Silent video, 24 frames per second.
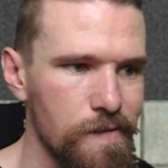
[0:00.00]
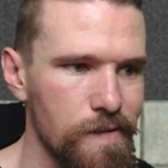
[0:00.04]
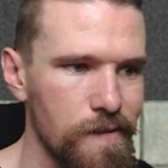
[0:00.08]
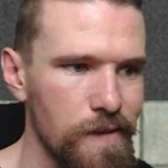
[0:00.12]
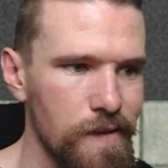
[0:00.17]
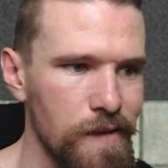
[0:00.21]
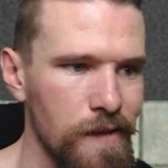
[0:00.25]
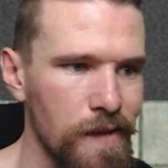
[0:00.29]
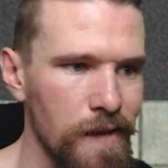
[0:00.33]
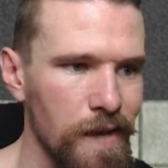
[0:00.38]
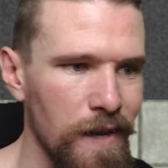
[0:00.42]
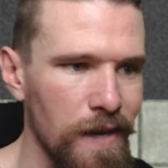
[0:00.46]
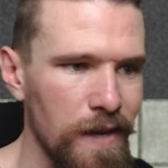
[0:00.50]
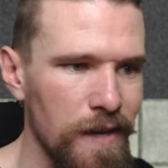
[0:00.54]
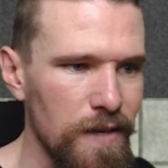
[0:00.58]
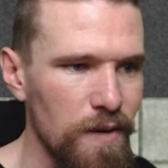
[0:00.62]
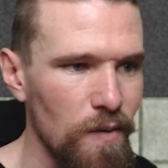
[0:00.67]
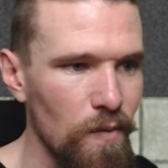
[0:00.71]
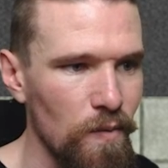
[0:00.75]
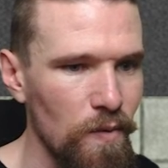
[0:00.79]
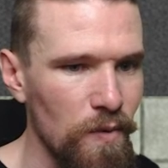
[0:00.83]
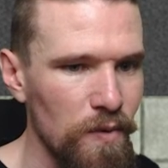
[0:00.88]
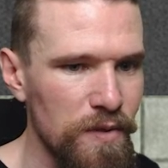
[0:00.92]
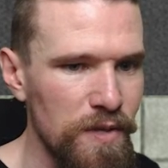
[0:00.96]
And
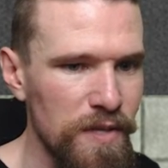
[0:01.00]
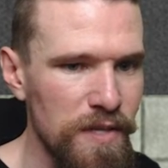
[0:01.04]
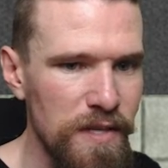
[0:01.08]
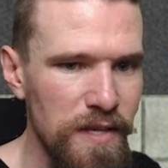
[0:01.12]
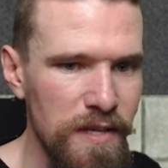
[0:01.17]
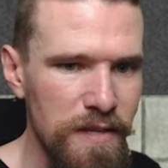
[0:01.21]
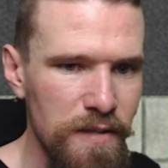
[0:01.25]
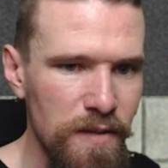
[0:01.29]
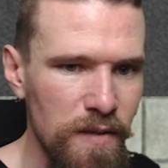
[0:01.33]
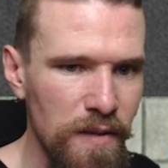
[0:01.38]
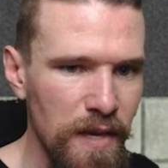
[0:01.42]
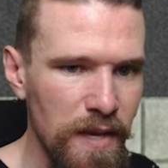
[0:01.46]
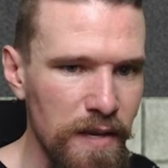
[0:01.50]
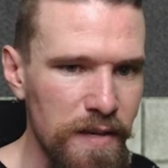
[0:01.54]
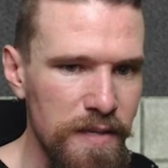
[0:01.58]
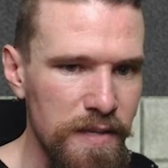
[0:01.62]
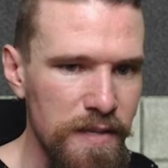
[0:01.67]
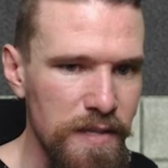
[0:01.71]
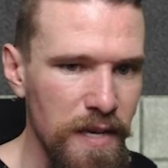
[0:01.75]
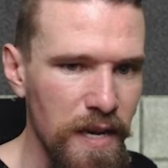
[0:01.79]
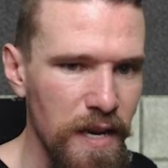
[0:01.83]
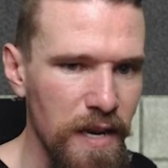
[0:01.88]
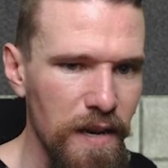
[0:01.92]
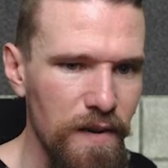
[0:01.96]
we'll just do that
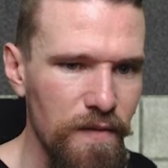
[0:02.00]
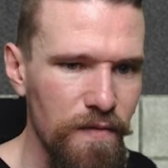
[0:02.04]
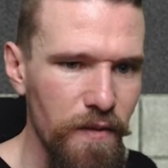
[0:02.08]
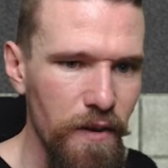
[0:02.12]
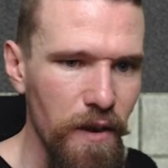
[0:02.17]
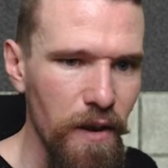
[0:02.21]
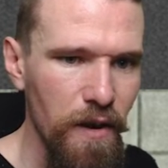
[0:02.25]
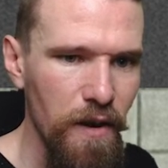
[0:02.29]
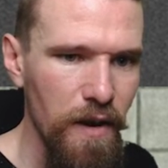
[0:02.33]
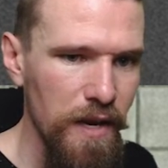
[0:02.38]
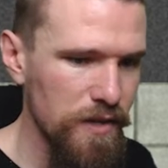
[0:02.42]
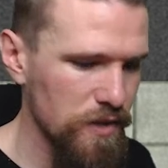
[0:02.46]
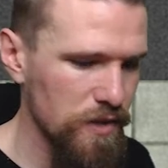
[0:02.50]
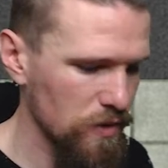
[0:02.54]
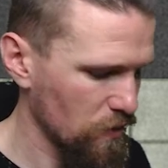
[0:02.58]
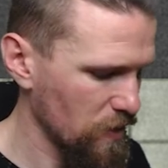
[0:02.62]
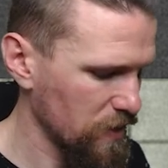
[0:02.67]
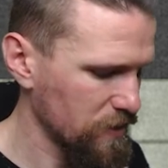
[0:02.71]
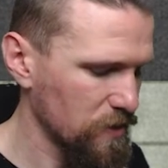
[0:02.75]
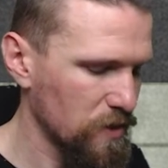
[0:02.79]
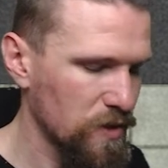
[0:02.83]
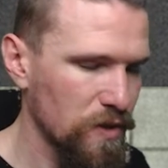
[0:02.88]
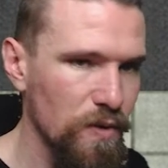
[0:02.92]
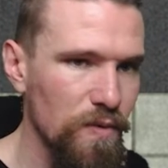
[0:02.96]
save.
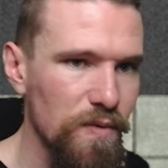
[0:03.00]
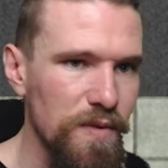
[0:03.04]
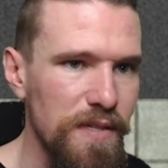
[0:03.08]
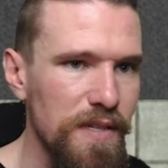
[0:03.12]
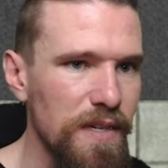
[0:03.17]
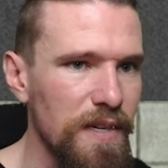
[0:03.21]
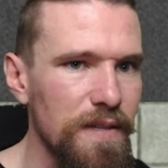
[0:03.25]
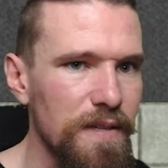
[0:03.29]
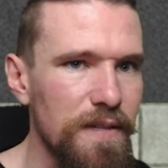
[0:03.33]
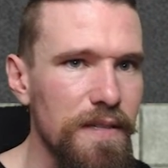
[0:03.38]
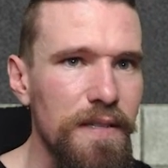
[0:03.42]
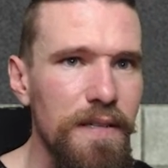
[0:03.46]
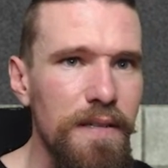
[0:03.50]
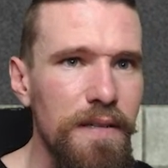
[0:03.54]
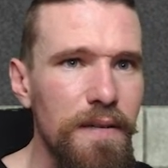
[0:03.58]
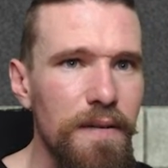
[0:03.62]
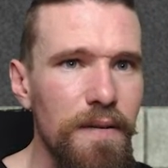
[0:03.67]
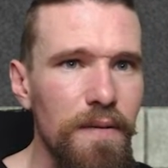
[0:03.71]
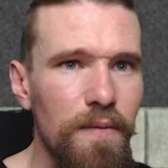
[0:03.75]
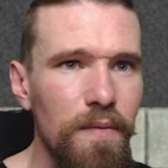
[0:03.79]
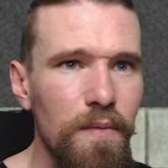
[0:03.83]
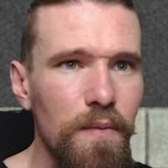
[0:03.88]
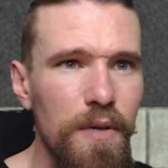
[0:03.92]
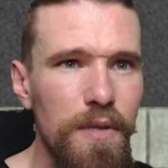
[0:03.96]
Integrated toolset,
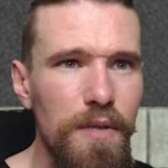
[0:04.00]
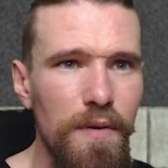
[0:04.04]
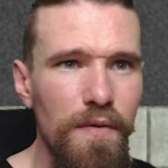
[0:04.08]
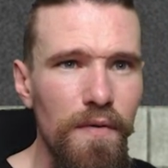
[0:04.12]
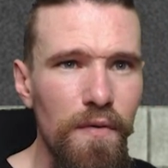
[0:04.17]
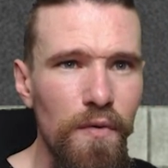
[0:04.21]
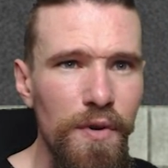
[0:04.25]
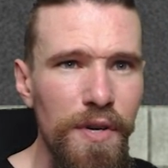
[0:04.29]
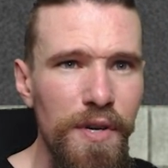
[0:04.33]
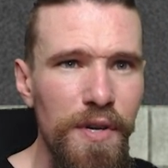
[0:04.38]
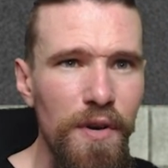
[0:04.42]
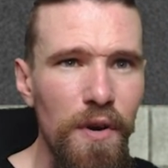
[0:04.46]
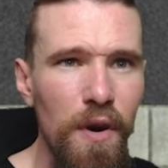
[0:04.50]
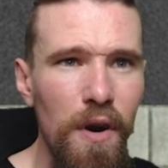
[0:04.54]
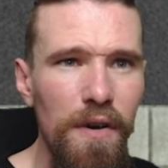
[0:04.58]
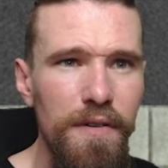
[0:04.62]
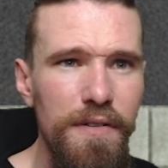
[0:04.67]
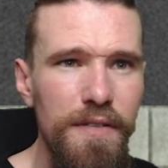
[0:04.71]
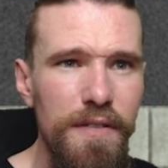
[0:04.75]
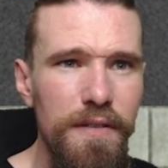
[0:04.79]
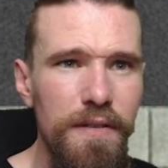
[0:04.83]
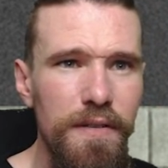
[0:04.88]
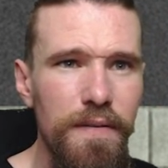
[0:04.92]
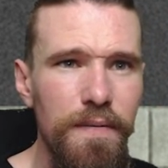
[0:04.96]
which we've already
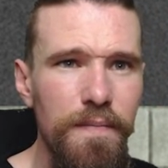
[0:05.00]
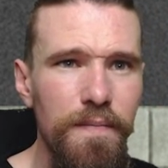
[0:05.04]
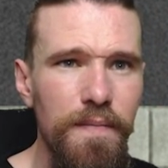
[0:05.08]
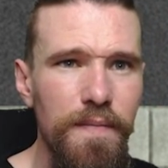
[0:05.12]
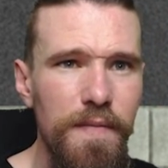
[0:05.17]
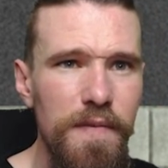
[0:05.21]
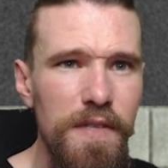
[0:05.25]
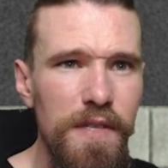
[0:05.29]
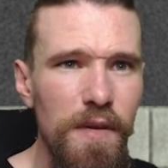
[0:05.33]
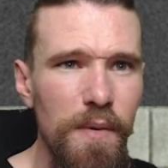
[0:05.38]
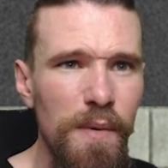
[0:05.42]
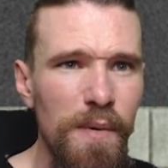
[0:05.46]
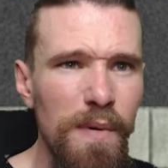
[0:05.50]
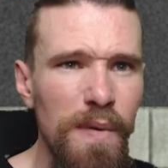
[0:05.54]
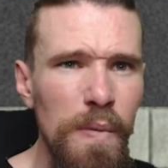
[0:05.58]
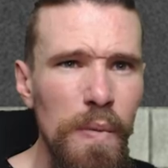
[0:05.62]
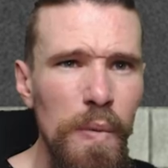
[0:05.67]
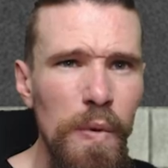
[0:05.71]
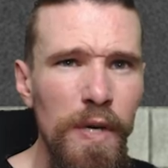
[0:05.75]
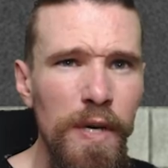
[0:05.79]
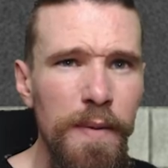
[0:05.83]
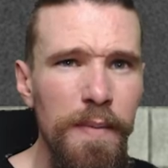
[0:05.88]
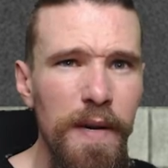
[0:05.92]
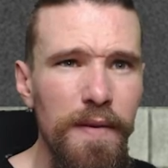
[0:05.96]
got, so we won't
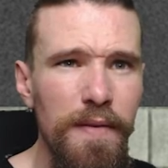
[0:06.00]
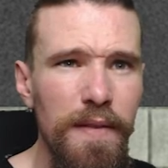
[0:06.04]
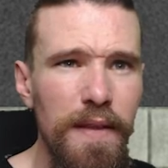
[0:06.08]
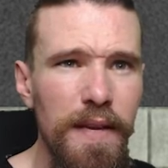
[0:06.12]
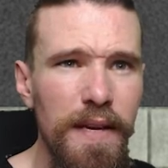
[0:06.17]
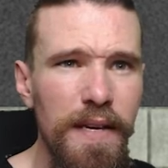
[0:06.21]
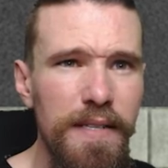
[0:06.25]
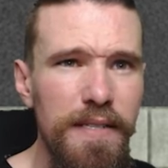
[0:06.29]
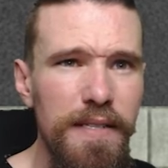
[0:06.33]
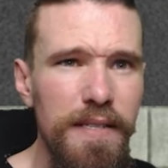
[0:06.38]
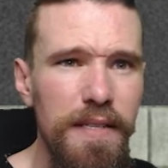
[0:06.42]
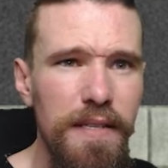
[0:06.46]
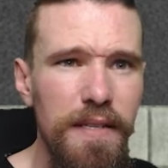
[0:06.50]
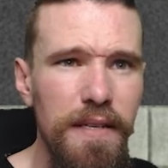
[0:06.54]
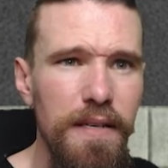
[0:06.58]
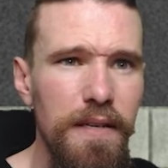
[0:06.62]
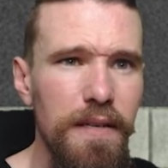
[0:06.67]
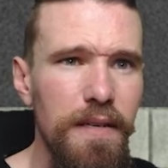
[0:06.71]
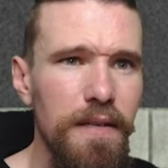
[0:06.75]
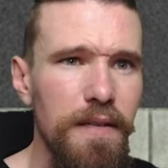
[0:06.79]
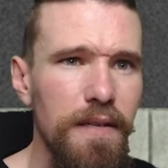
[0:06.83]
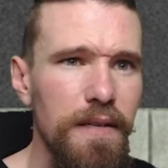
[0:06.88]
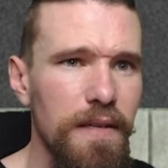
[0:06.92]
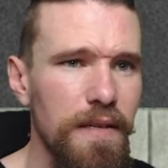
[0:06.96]
worry about that.
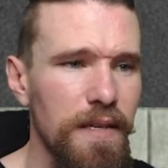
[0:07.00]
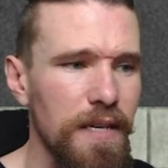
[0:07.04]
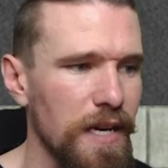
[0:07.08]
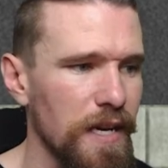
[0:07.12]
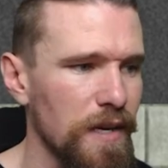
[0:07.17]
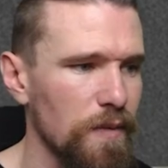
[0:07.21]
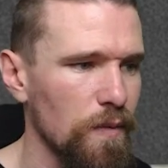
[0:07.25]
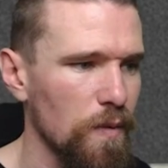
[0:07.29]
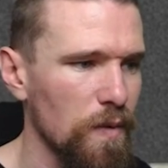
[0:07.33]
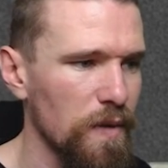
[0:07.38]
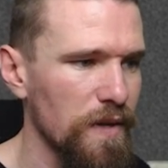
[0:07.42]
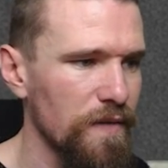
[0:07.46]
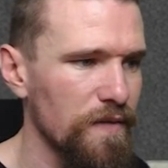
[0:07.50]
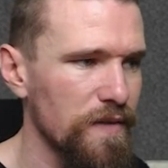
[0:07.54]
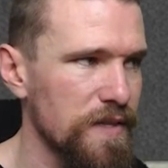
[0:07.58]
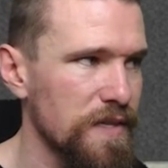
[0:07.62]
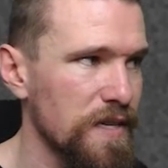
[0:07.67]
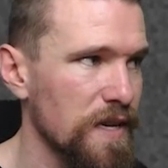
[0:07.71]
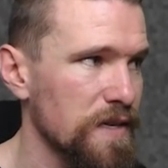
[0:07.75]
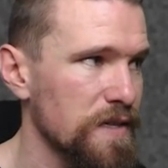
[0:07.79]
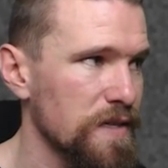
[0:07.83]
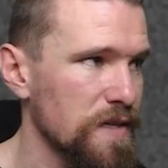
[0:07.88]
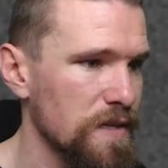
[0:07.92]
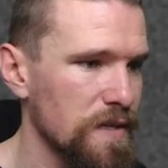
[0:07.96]
And we'll leave the
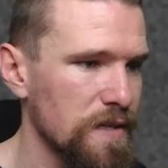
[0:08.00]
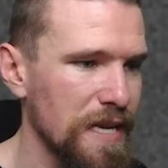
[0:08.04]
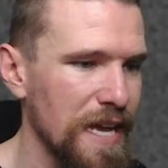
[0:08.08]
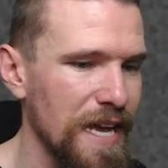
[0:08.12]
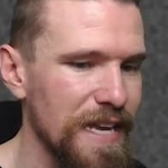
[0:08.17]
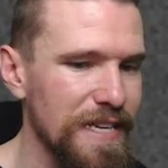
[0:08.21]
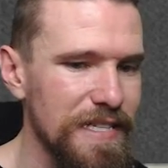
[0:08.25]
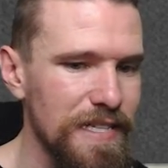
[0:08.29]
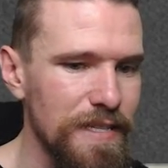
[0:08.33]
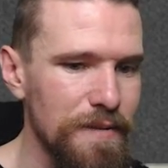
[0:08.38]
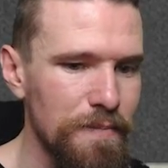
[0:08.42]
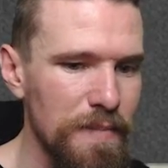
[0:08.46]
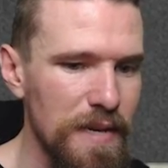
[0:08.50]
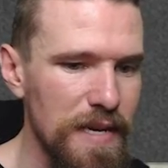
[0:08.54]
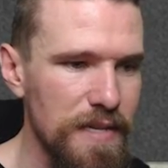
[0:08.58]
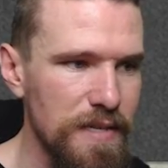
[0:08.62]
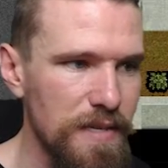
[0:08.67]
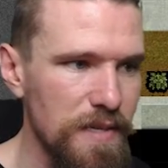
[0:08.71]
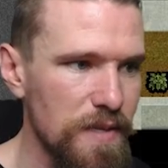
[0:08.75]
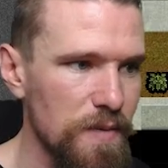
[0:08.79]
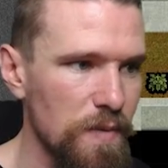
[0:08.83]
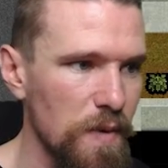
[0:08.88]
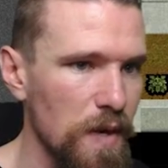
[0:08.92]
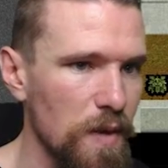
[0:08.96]
tainted
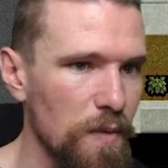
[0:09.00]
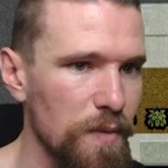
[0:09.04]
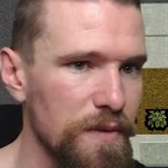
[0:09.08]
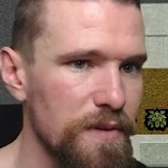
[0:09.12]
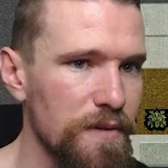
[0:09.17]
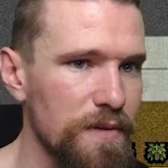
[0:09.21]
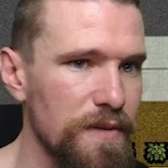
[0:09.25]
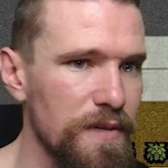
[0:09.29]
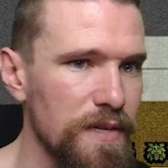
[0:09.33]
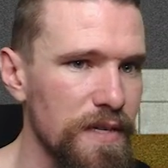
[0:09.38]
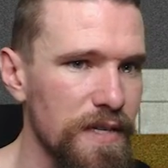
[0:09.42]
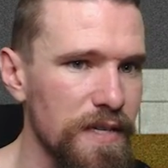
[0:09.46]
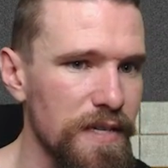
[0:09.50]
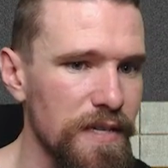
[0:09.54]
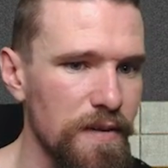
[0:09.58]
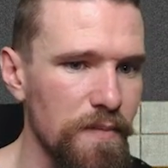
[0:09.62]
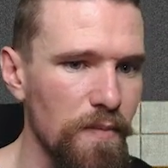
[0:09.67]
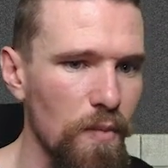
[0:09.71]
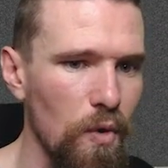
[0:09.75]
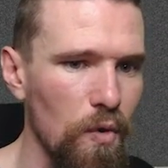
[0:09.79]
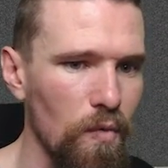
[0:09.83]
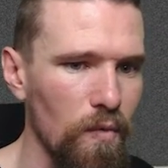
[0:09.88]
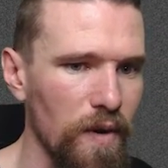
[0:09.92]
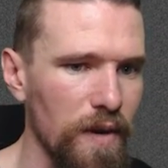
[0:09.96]
meat as well. We don't need any
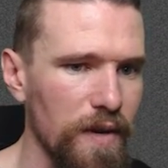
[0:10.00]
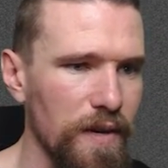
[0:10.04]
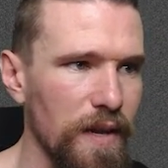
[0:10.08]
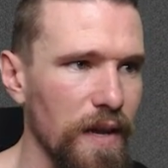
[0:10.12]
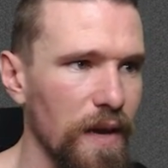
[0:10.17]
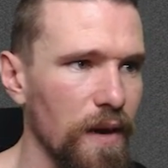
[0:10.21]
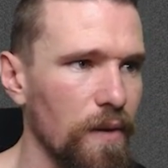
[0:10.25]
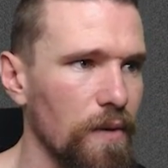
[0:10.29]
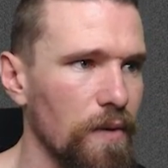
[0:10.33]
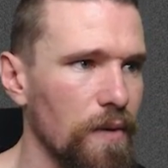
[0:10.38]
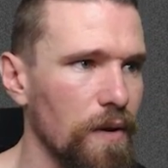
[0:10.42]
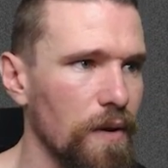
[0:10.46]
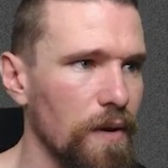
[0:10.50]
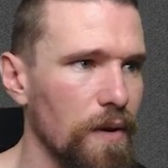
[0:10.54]
more right now.